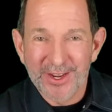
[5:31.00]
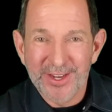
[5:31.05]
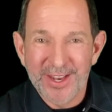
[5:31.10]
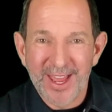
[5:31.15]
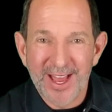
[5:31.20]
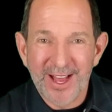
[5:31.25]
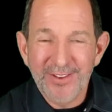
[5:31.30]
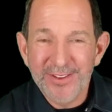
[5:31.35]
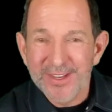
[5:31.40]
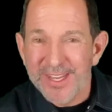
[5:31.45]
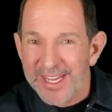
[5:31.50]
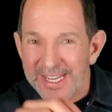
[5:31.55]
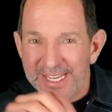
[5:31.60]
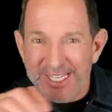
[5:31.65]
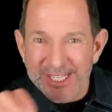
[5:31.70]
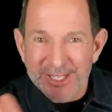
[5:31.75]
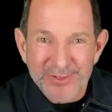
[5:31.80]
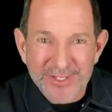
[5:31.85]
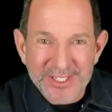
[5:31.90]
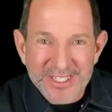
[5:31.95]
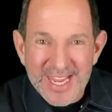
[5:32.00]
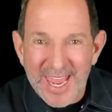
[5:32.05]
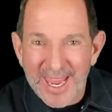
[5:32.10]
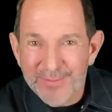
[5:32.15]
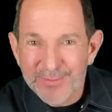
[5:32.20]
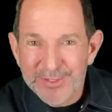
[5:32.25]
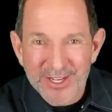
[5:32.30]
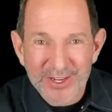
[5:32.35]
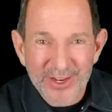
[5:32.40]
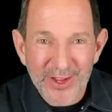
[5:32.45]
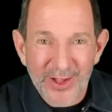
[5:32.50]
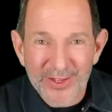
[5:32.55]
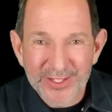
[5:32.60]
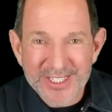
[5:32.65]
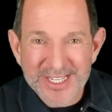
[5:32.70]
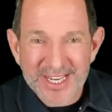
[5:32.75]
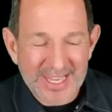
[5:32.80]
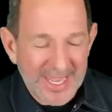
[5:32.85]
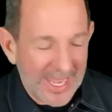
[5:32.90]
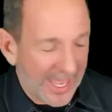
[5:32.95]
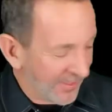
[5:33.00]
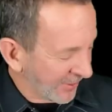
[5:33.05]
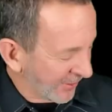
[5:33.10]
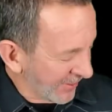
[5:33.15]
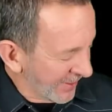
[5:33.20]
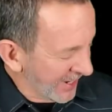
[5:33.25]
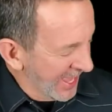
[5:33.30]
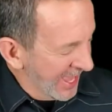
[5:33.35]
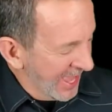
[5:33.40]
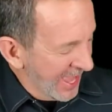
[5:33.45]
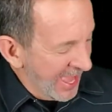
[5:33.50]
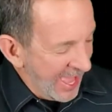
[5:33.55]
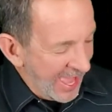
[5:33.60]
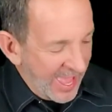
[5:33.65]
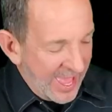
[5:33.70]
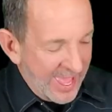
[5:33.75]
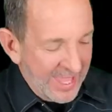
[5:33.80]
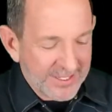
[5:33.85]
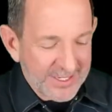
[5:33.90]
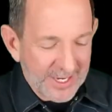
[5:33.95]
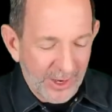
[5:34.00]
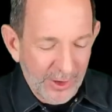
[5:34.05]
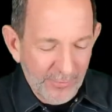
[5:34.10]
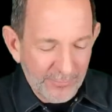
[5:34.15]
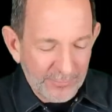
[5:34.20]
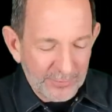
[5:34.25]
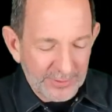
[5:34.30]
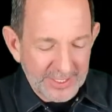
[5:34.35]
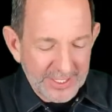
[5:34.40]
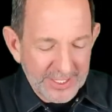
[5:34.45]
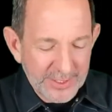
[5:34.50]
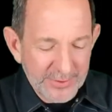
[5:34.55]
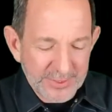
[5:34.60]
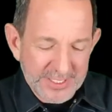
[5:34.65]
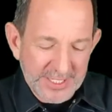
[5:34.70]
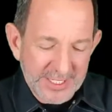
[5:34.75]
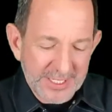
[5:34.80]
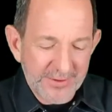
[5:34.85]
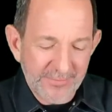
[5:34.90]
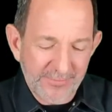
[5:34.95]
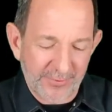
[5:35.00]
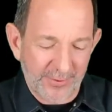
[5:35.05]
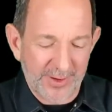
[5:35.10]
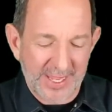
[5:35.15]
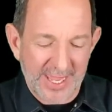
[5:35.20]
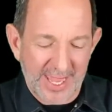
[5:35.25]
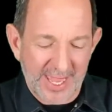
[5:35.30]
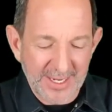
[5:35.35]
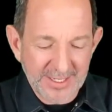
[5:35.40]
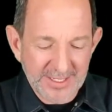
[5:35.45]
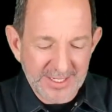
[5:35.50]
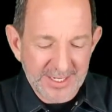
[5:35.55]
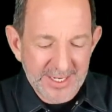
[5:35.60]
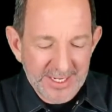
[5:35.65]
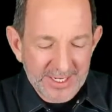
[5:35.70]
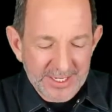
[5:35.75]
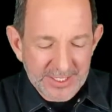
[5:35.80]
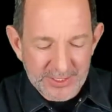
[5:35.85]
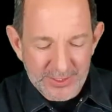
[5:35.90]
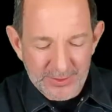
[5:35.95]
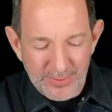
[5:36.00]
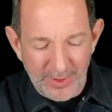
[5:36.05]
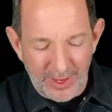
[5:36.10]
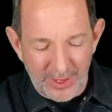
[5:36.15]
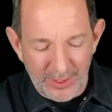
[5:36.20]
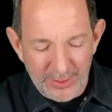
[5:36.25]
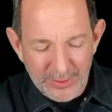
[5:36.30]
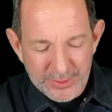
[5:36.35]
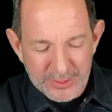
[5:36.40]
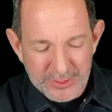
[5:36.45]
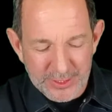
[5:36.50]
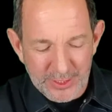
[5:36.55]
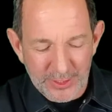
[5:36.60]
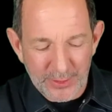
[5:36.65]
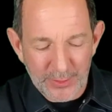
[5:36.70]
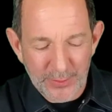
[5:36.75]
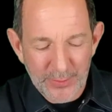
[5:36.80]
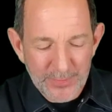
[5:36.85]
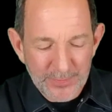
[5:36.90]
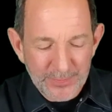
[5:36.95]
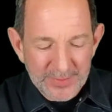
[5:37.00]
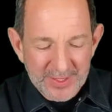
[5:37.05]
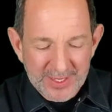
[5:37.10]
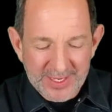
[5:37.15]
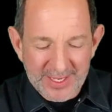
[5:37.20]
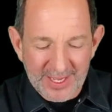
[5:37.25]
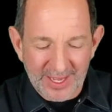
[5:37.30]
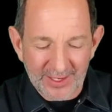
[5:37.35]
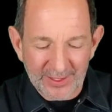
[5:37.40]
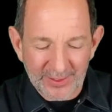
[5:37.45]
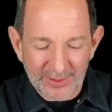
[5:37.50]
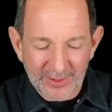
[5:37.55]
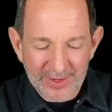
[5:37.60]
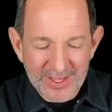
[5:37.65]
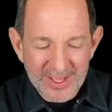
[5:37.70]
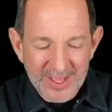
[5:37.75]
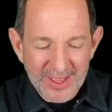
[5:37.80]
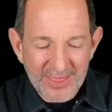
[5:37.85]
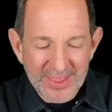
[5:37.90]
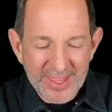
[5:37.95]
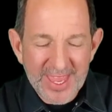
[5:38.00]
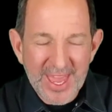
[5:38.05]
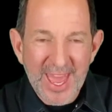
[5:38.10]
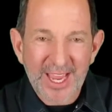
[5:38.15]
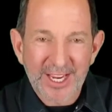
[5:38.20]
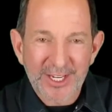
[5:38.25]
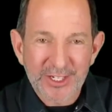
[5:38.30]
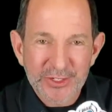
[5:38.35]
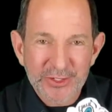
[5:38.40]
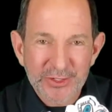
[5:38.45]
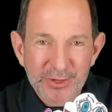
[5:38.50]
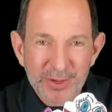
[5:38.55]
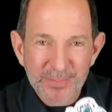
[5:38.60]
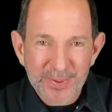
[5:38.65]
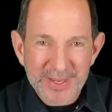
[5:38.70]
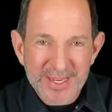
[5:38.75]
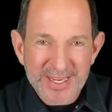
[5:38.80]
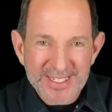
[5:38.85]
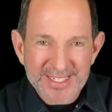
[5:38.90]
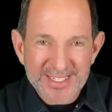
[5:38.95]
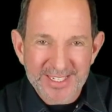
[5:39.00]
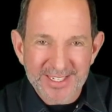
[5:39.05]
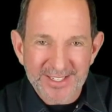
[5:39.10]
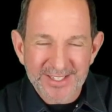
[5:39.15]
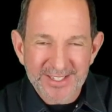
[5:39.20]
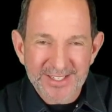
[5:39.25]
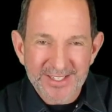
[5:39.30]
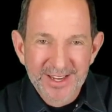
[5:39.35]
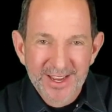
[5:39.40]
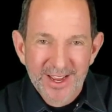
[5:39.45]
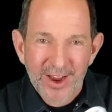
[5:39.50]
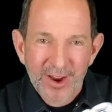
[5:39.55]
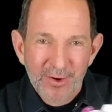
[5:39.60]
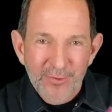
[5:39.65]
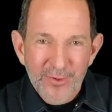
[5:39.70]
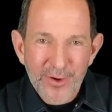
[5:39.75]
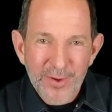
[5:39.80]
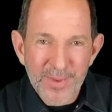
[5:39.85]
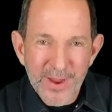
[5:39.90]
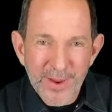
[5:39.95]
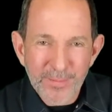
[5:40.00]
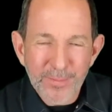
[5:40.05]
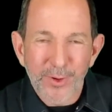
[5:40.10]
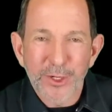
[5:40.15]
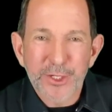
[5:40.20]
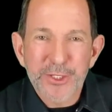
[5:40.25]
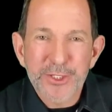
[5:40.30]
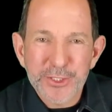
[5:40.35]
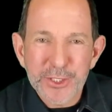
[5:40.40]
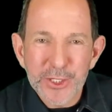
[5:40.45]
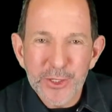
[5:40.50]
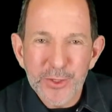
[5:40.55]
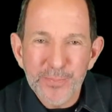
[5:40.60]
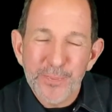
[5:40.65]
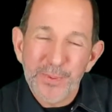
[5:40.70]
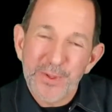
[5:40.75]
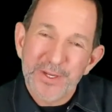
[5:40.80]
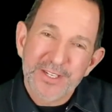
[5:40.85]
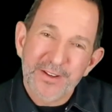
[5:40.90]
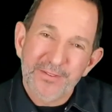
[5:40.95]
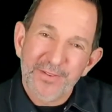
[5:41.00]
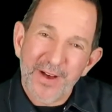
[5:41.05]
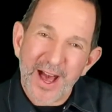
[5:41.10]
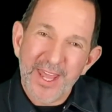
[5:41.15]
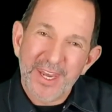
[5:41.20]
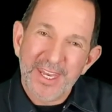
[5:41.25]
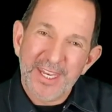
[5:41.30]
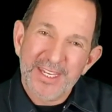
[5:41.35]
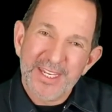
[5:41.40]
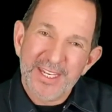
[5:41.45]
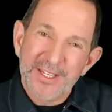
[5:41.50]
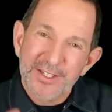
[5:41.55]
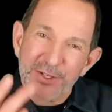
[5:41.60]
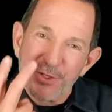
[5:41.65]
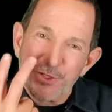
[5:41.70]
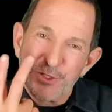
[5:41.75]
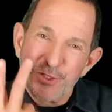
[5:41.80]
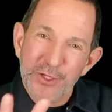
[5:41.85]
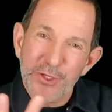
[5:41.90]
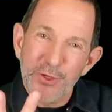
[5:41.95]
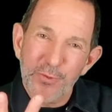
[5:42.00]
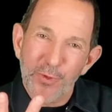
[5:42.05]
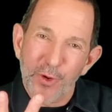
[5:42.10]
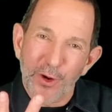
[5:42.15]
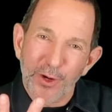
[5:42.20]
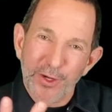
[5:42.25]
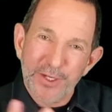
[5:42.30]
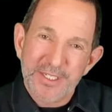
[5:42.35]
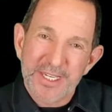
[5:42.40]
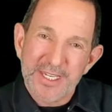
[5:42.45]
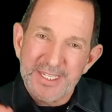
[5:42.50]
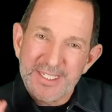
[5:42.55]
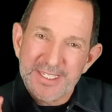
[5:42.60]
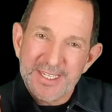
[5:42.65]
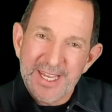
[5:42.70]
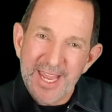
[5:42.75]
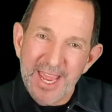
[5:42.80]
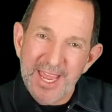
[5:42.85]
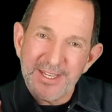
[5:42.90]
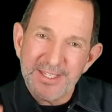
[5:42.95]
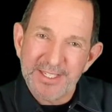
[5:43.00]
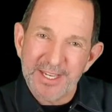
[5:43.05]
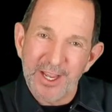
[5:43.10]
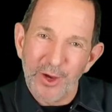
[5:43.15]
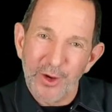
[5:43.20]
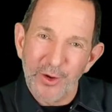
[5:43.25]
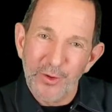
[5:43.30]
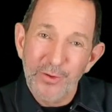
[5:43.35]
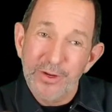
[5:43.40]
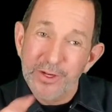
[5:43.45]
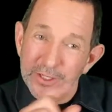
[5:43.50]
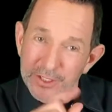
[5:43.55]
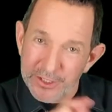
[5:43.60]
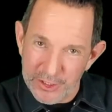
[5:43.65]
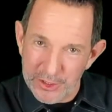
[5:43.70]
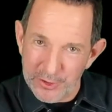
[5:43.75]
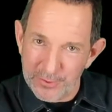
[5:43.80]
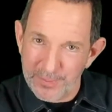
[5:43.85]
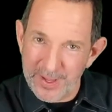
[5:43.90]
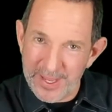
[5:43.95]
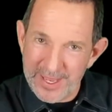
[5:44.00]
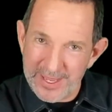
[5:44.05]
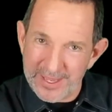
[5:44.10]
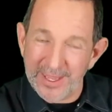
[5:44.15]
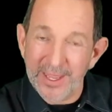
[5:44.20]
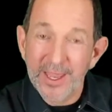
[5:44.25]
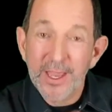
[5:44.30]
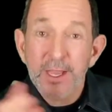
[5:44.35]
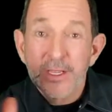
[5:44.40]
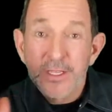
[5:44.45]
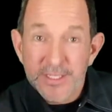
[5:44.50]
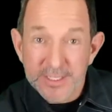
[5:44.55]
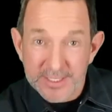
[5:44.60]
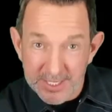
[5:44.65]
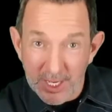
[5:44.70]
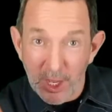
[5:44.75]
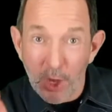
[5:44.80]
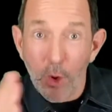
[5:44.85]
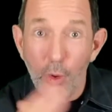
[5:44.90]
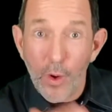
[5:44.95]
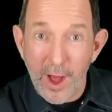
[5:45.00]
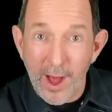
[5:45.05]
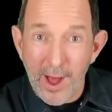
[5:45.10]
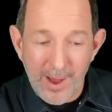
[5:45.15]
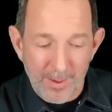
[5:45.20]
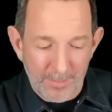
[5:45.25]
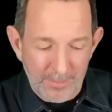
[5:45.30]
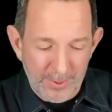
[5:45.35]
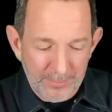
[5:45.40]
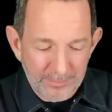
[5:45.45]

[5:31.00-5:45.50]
out, you taped it all together, and hopefully you didn't forget to also color the extra pieces. Remember, soup divided into two words is S-O-U-P, sew up.